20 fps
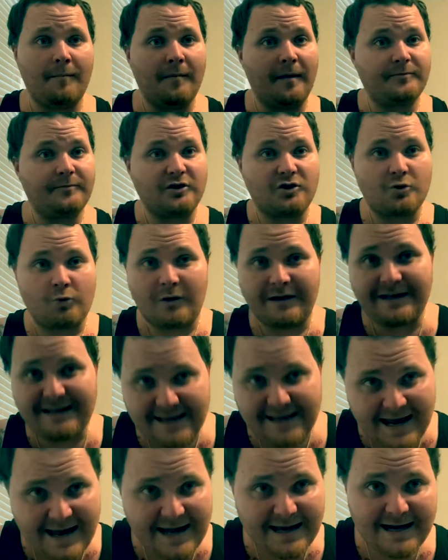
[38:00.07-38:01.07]
up to
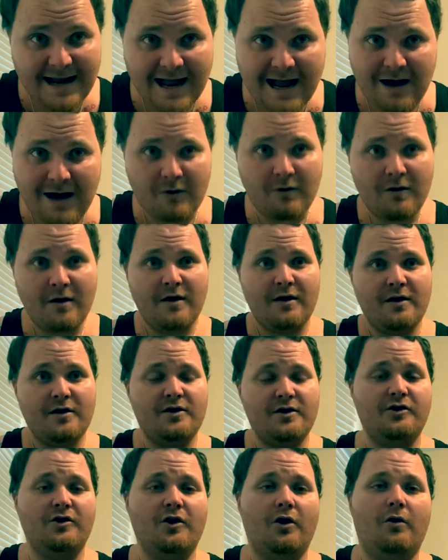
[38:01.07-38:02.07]
20K now.
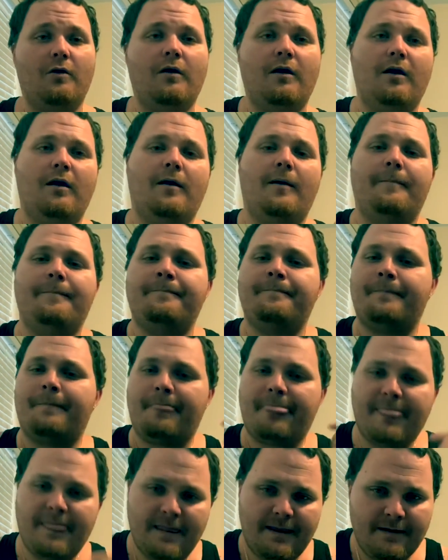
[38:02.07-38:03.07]
You know,
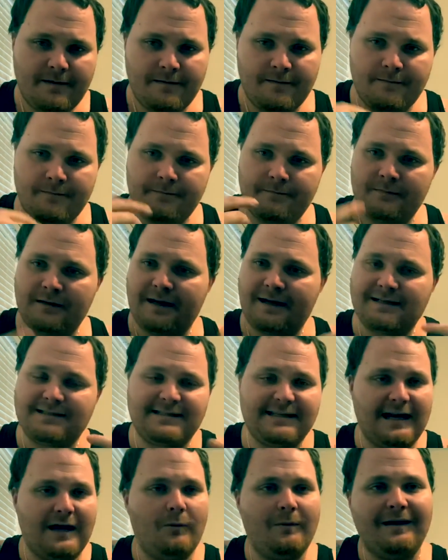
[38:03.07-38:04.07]
like I
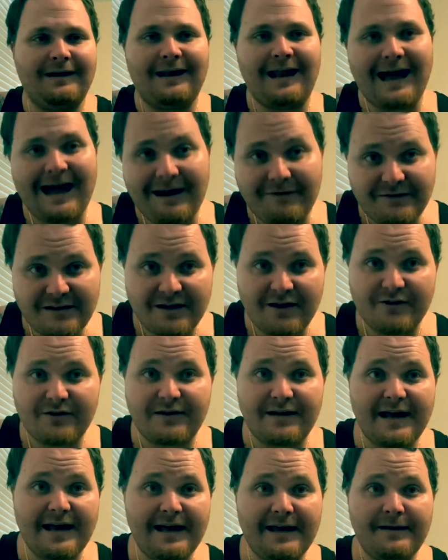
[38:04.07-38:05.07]
said, I went live the other
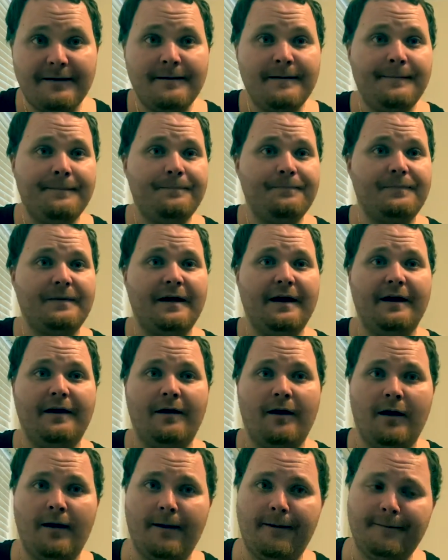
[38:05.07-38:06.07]
day.
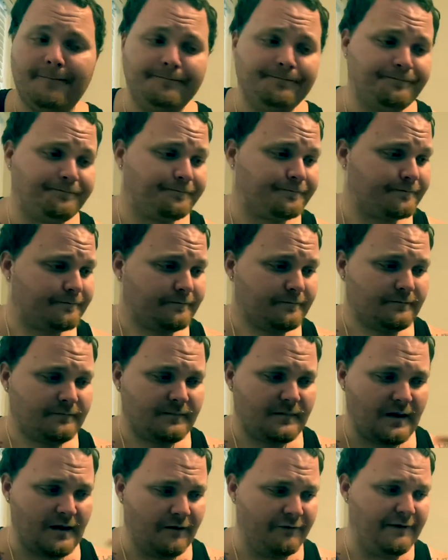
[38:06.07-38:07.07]
And
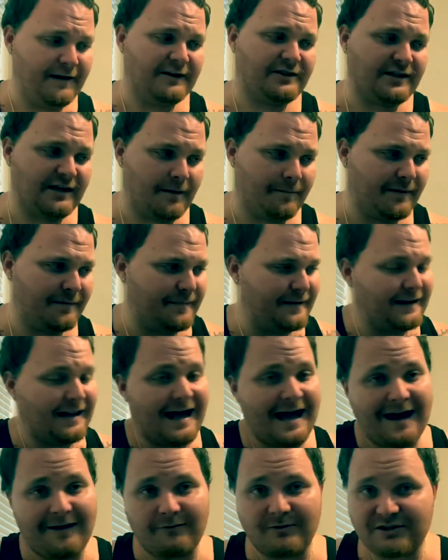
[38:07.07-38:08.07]
eventually, I'm going to be
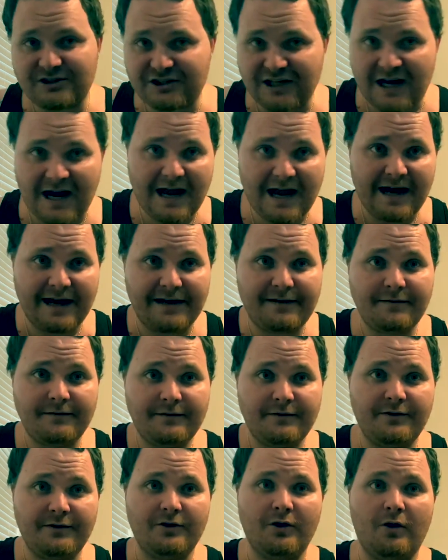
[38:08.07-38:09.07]
live with Shine.
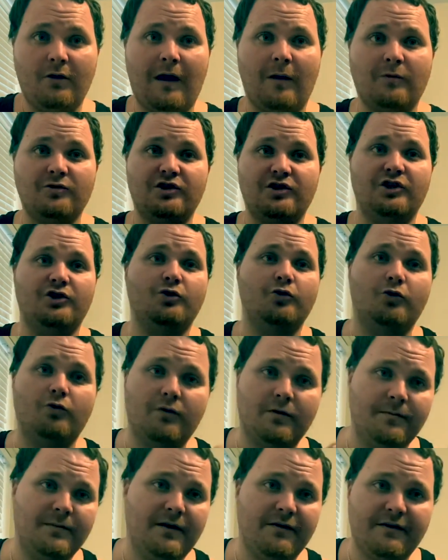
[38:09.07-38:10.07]
You know, I was going to do it with
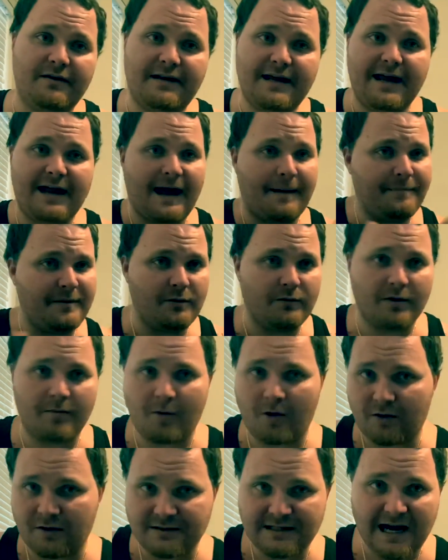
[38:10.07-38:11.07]
him the other day. I be with him
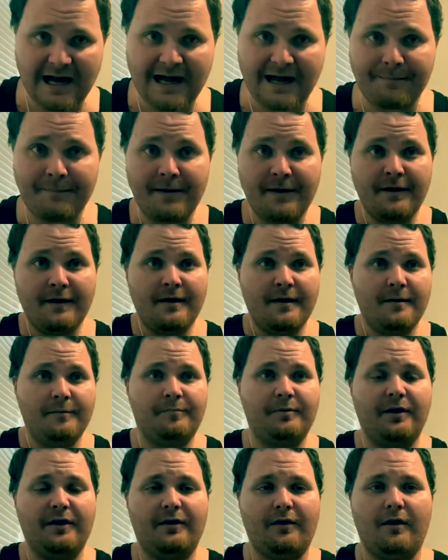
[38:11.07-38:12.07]
all the time.
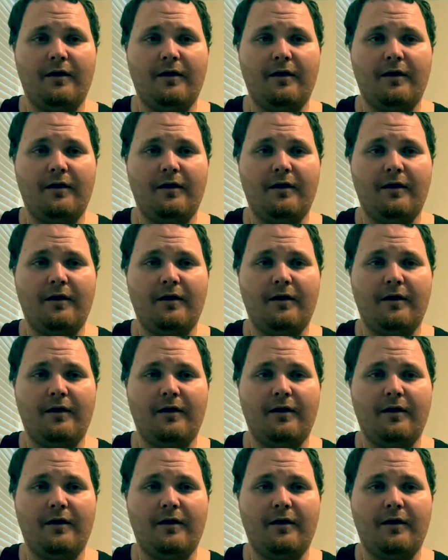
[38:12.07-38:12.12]
But,